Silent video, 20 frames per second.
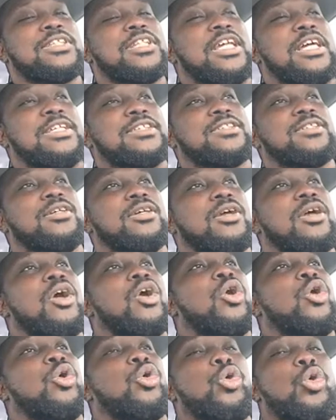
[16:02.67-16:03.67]
list?
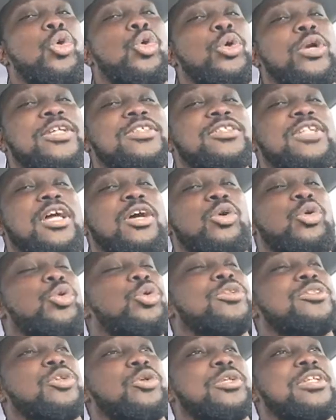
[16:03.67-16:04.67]

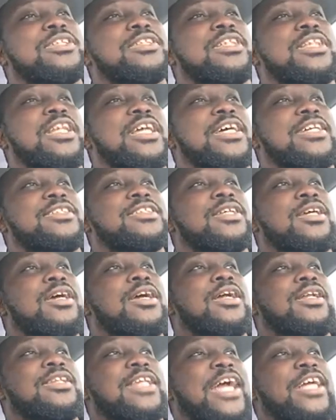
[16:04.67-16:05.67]
Who's on this list
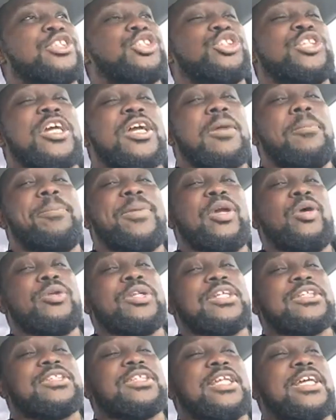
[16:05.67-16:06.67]
that shouldn't be on
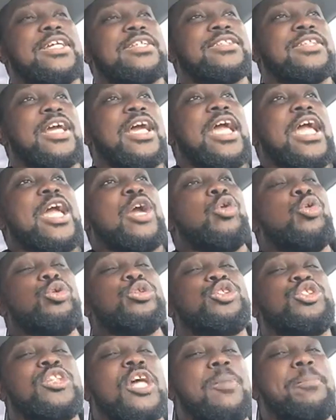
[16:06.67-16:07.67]
this list,
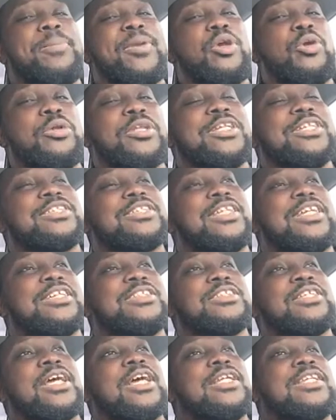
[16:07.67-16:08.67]
and who should be on this
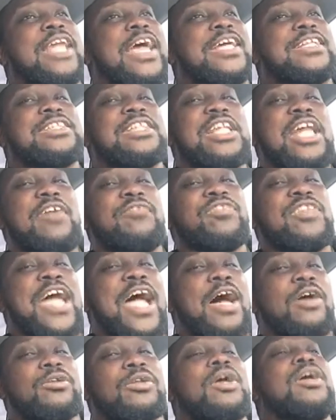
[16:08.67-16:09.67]
list that's
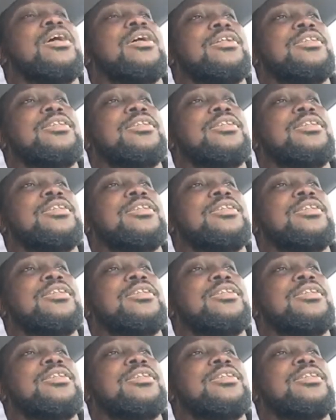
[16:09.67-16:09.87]
left out?